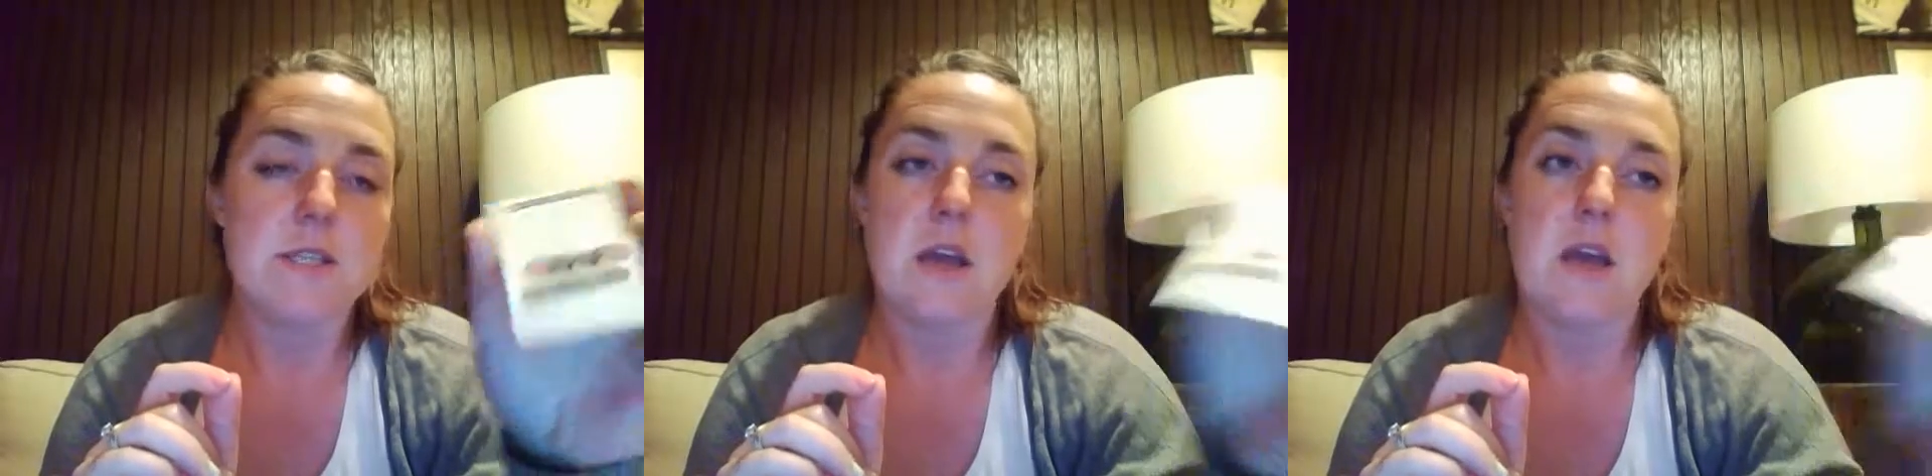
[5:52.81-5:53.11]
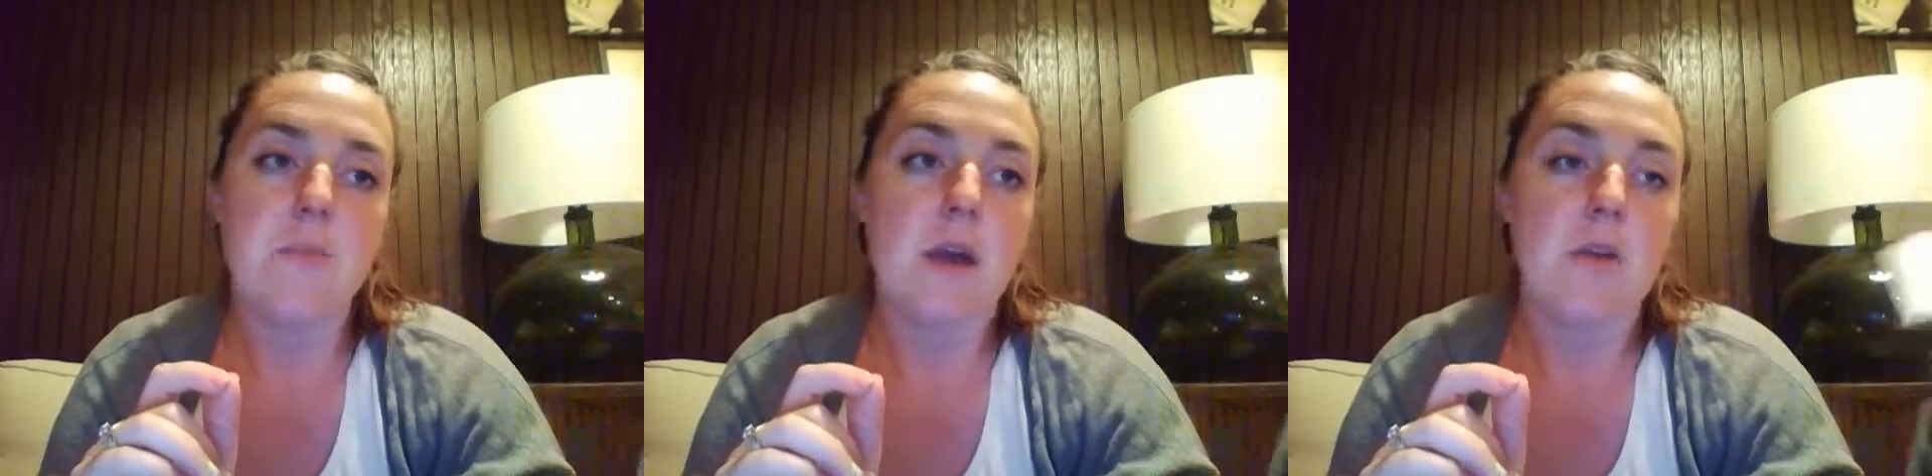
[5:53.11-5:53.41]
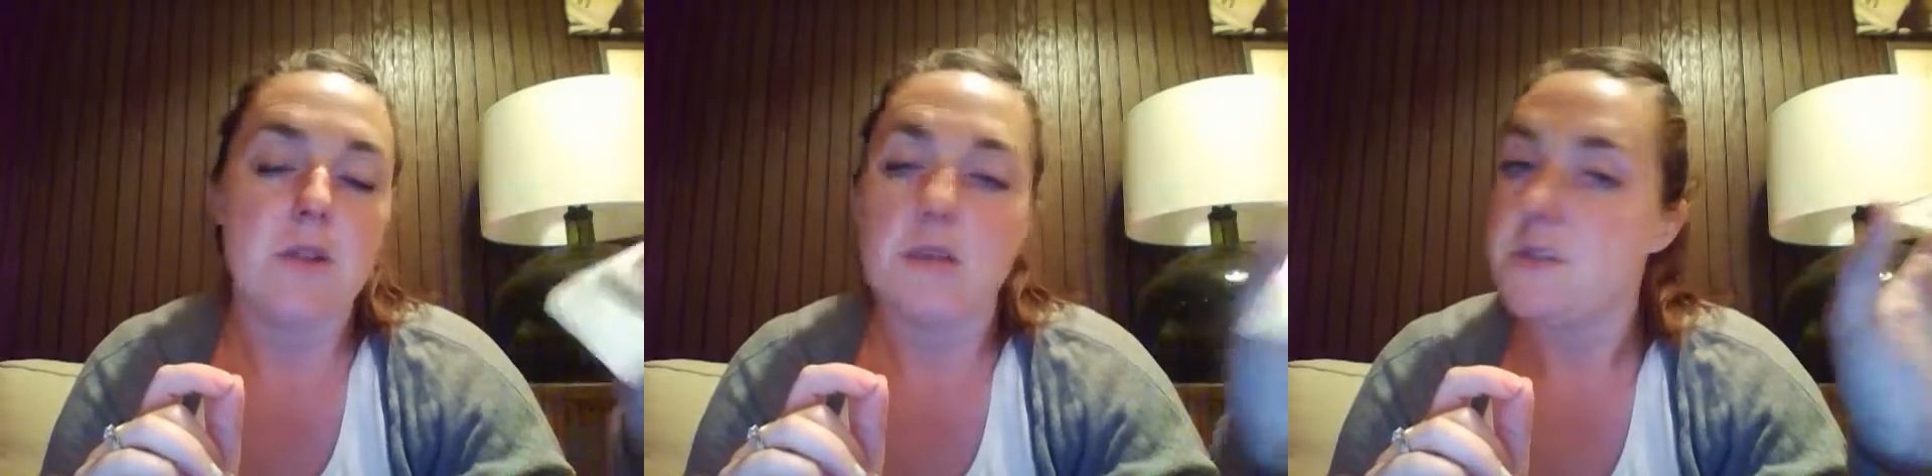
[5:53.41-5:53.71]
I
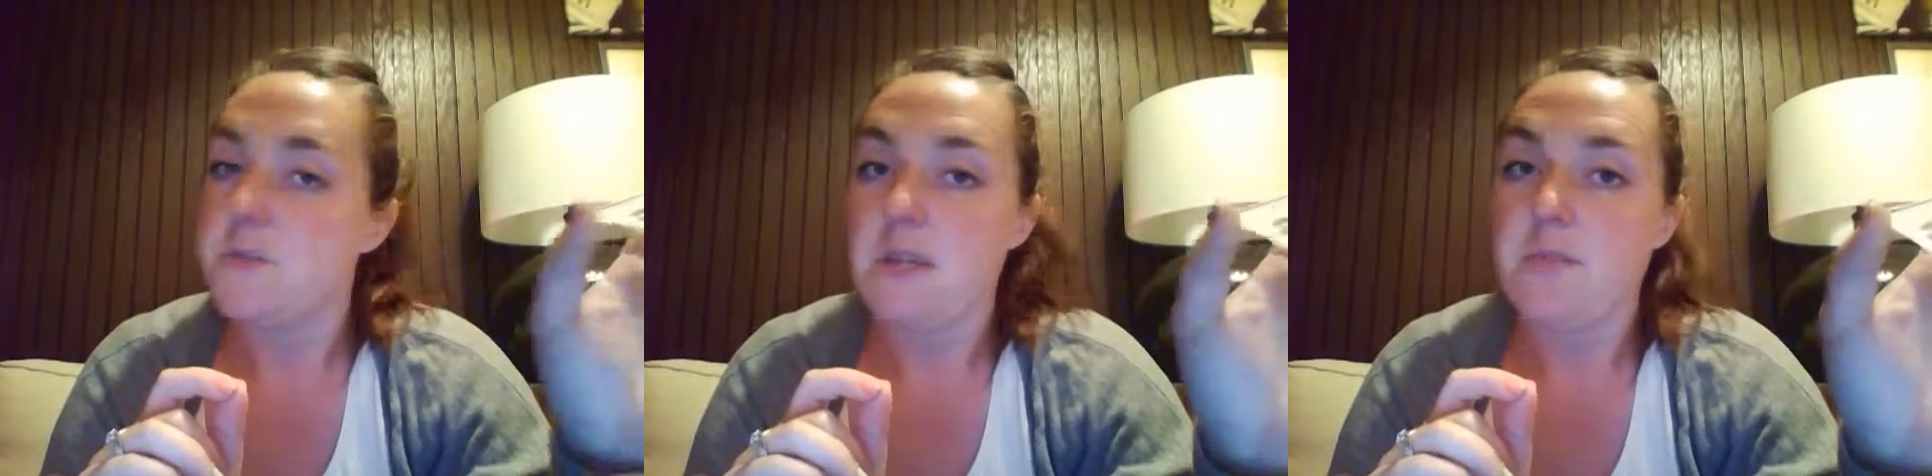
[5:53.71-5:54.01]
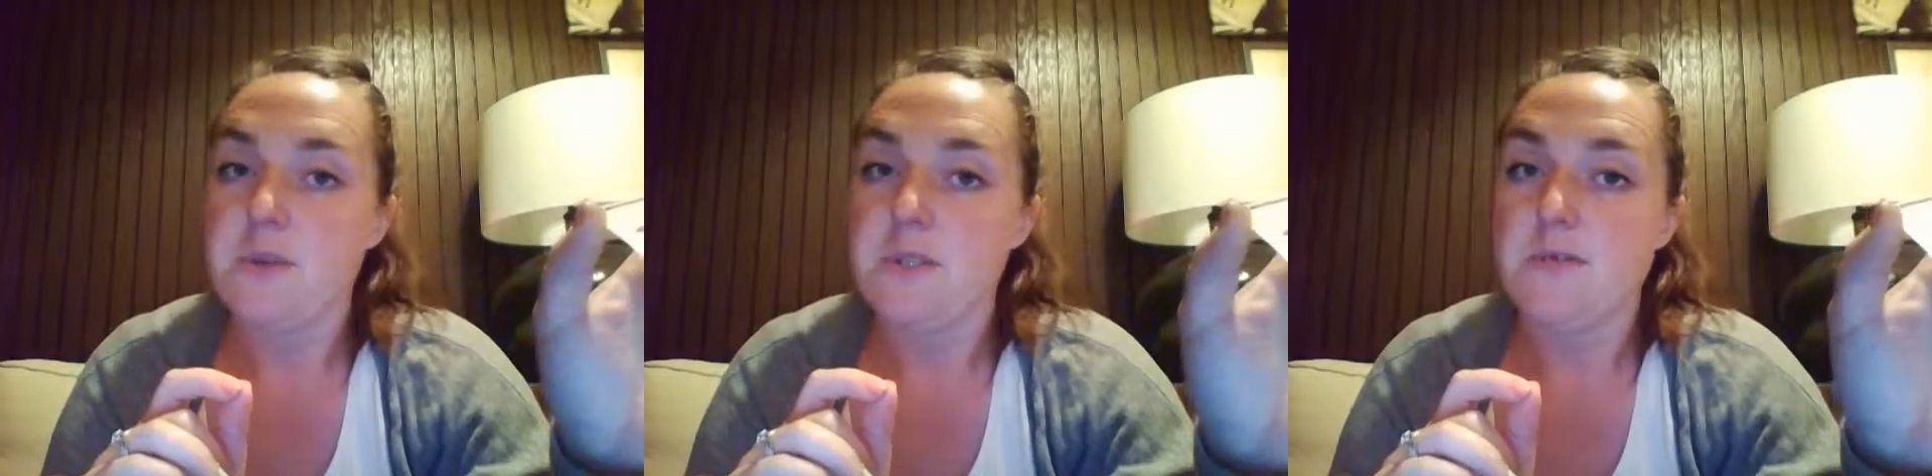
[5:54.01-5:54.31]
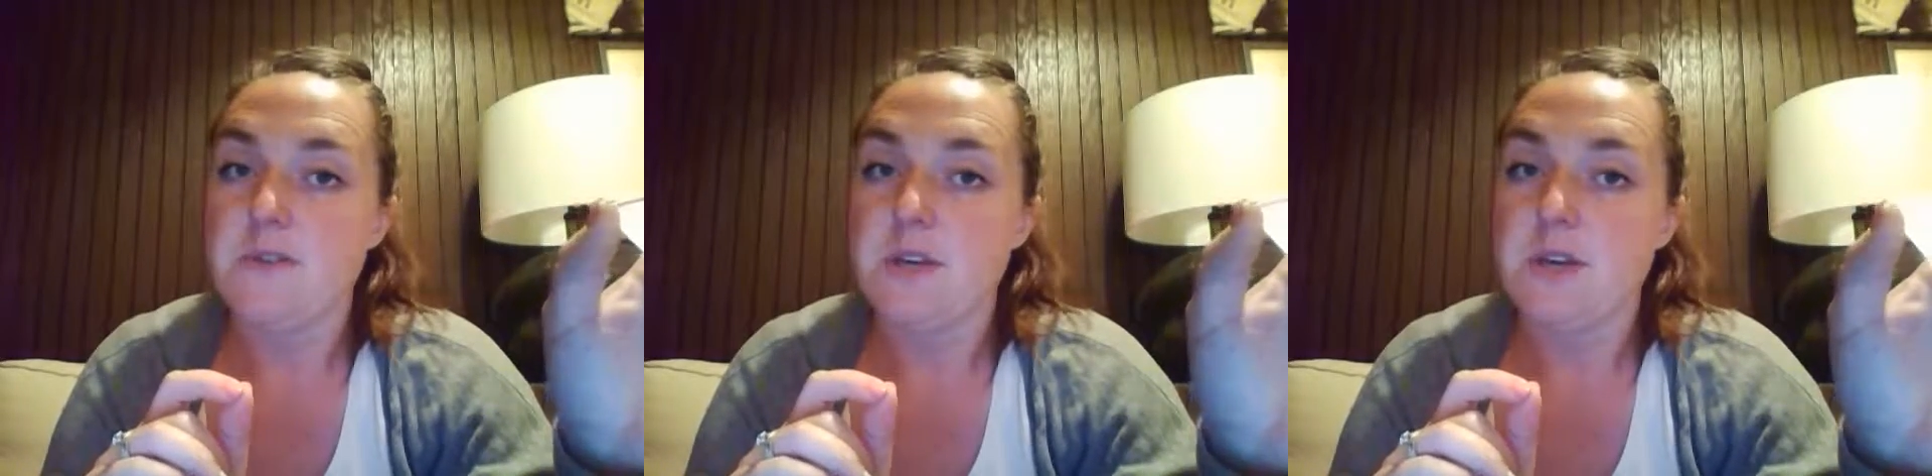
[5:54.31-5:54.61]
would love to be that
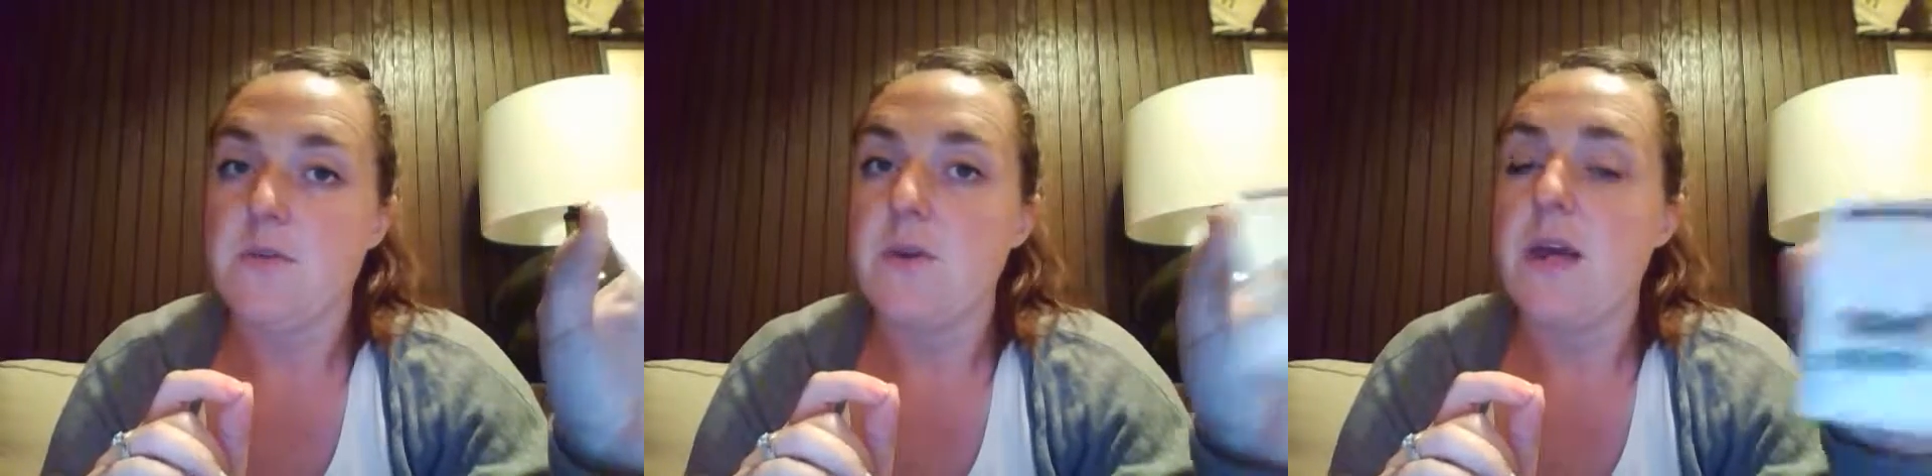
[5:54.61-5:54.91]
person for you.